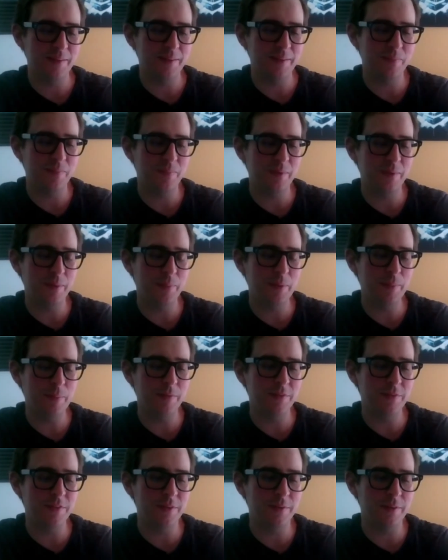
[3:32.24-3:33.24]
Yeah, people
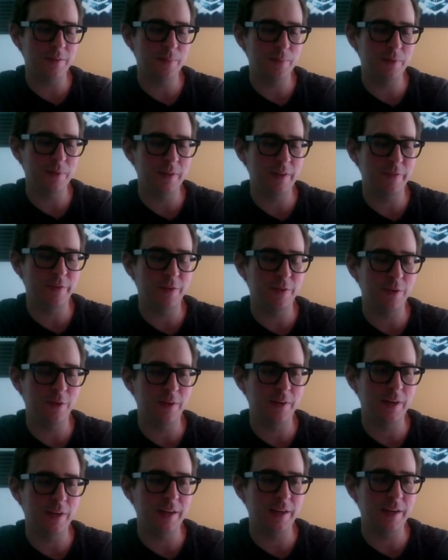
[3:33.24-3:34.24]
have completely forgotten,
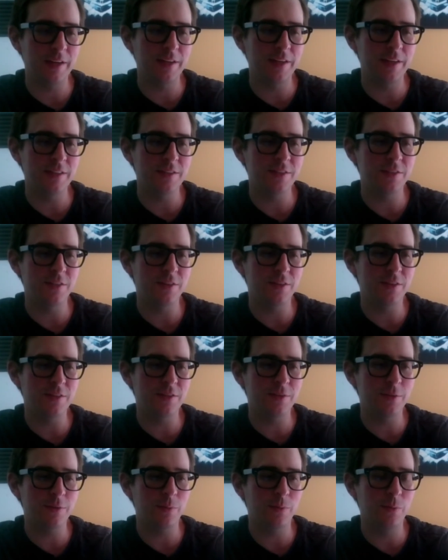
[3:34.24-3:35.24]
like, it's not
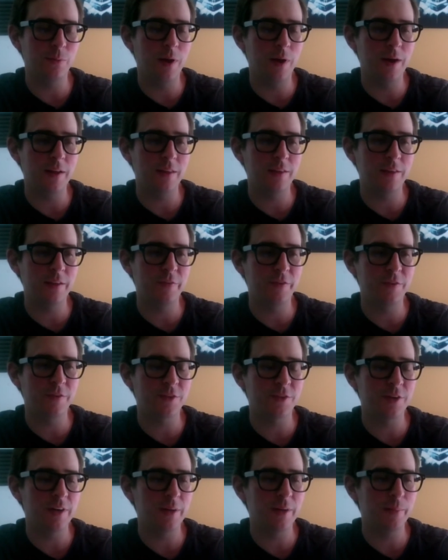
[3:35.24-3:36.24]
worth, if you're
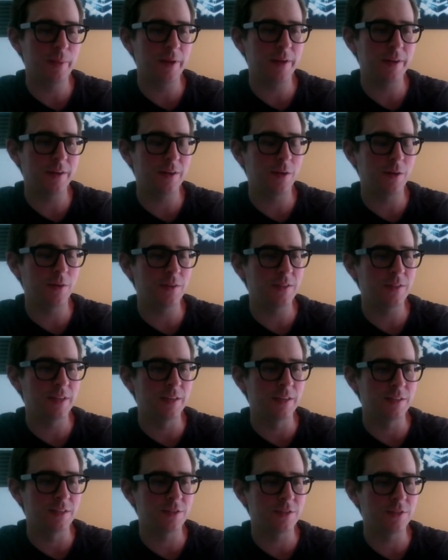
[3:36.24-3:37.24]
trying to make
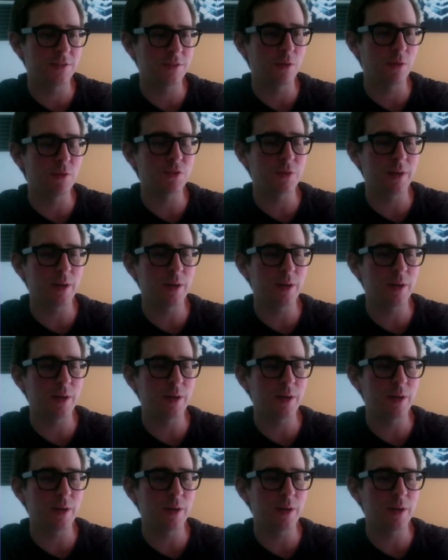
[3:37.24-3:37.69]
content, don't try to